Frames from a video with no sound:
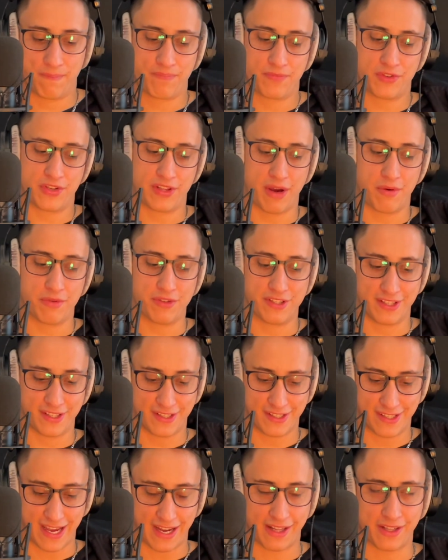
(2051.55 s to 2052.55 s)
So that was
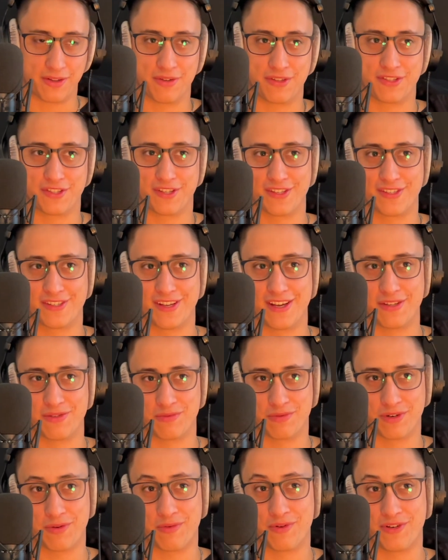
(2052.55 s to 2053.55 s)
exactly what I was going to say, is
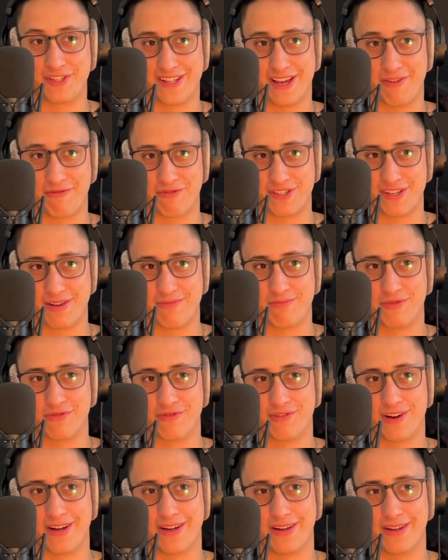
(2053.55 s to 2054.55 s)
what does that resemble,
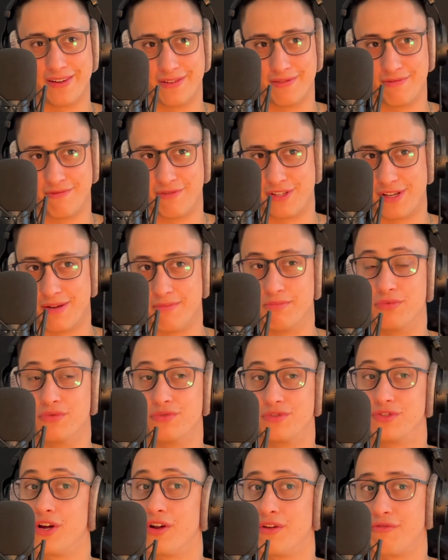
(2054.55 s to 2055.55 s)
right? It
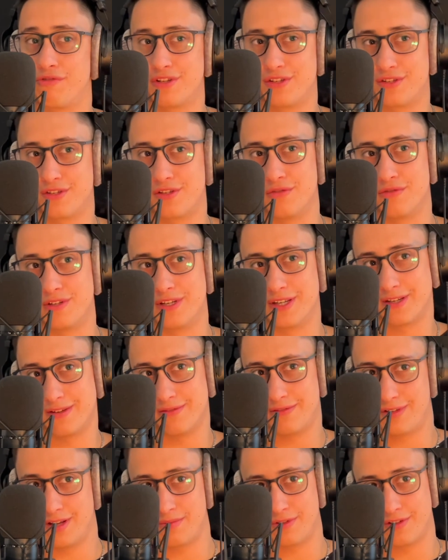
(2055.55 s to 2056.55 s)
resembles tolerance to addictive
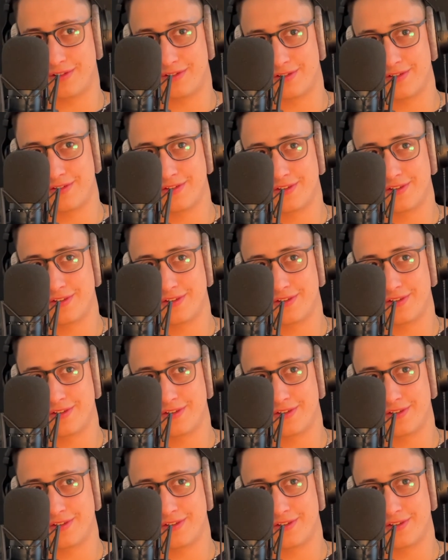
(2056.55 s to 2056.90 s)
substances.